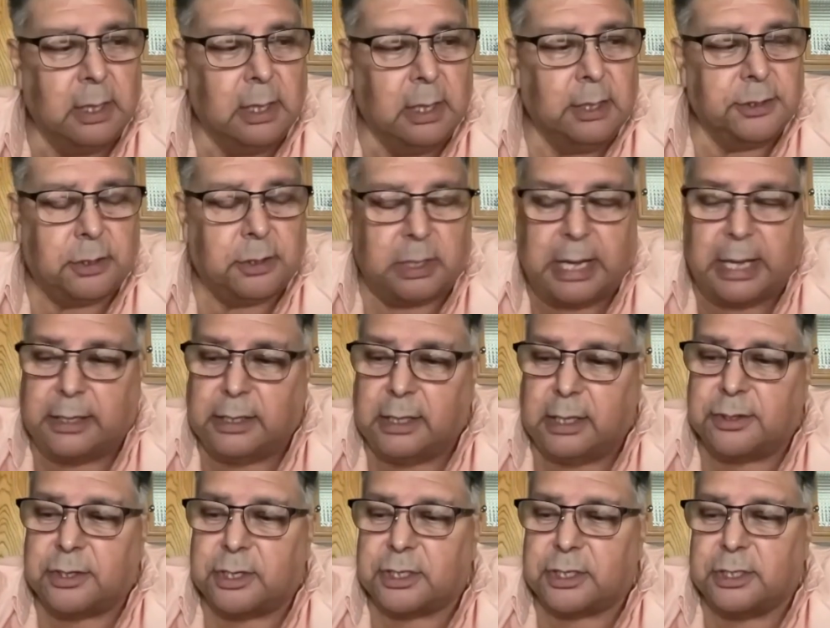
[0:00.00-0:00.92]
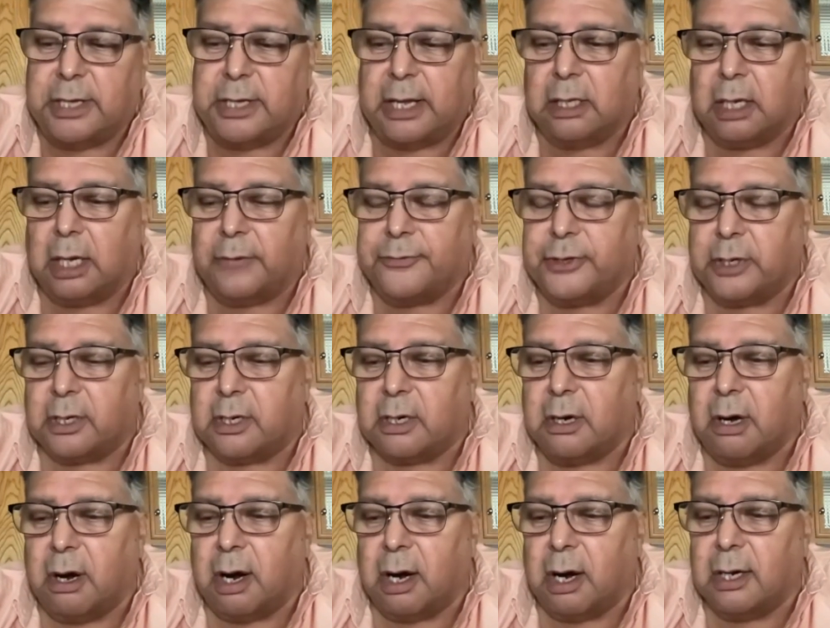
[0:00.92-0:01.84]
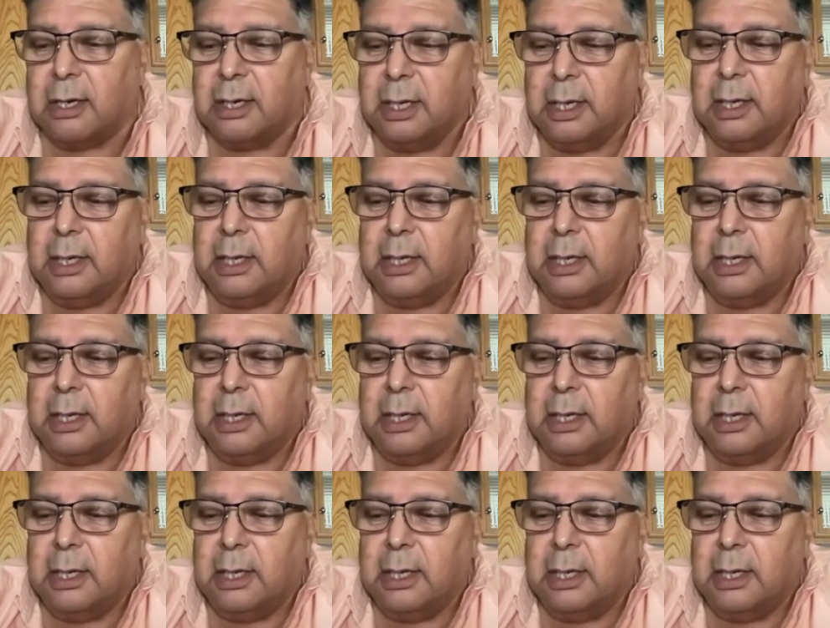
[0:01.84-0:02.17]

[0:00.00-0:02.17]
so you had to get the snail off your car.